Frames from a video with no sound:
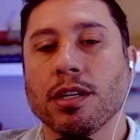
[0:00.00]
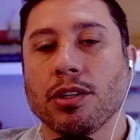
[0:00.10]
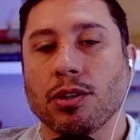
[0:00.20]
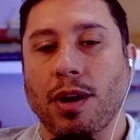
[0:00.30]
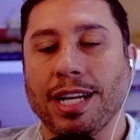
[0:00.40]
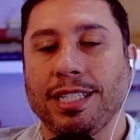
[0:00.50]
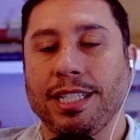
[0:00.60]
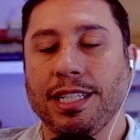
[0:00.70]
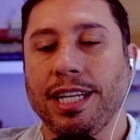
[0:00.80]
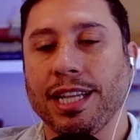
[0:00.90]
So
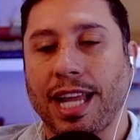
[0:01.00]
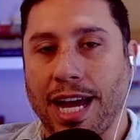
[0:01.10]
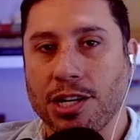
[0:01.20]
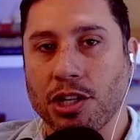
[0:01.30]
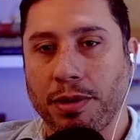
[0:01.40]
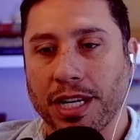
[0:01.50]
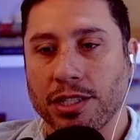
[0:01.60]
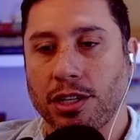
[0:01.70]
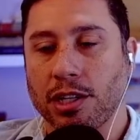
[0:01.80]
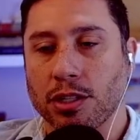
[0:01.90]
ideally, lies should be
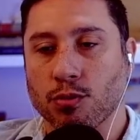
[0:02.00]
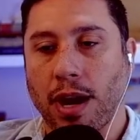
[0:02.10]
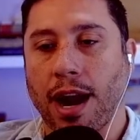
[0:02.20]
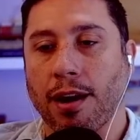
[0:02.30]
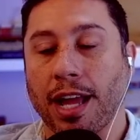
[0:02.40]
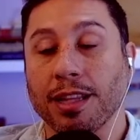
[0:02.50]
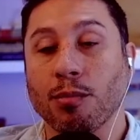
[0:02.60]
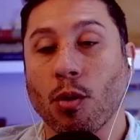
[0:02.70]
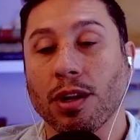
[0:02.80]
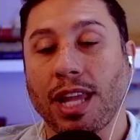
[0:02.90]
considered as rare. And the
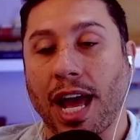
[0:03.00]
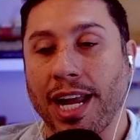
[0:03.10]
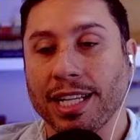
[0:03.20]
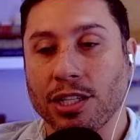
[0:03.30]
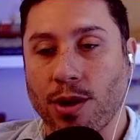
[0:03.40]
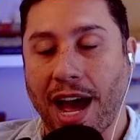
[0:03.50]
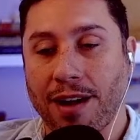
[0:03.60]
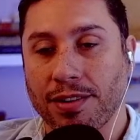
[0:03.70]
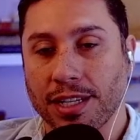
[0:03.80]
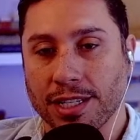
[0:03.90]
more lying that you
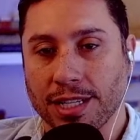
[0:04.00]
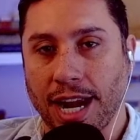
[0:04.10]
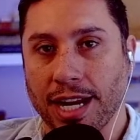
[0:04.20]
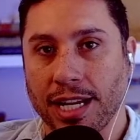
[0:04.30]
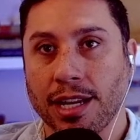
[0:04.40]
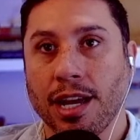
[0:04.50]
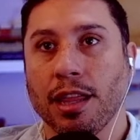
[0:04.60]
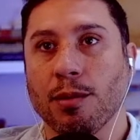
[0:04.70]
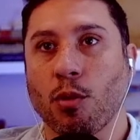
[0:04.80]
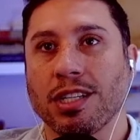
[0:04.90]
have in a society,
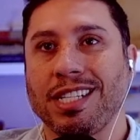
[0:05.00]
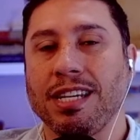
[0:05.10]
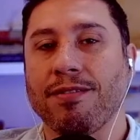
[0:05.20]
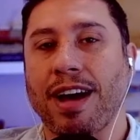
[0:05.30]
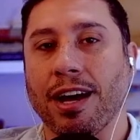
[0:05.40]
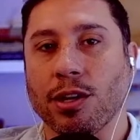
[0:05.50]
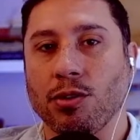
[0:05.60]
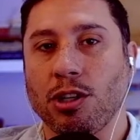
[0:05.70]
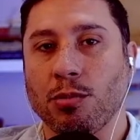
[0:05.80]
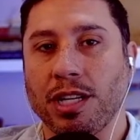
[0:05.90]
the more
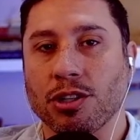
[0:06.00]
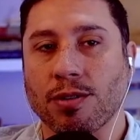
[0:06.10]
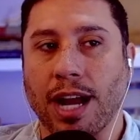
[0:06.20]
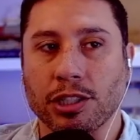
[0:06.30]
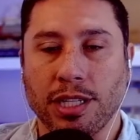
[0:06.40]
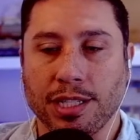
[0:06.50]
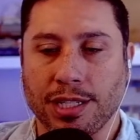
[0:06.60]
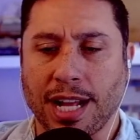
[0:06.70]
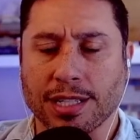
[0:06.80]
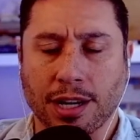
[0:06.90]
devalued human interaction is.
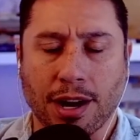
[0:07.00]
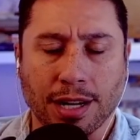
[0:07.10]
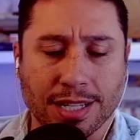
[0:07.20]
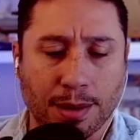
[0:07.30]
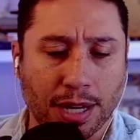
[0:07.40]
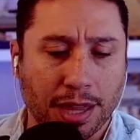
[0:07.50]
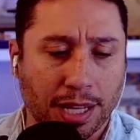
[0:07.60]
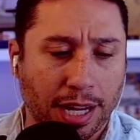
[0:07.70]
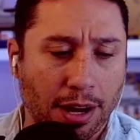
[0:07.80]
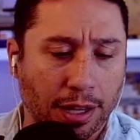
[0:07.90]
And that's a concept, I
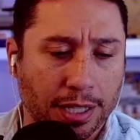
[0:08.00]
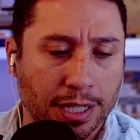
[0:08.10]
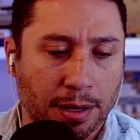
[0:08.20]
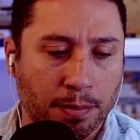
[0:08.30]
think they call it,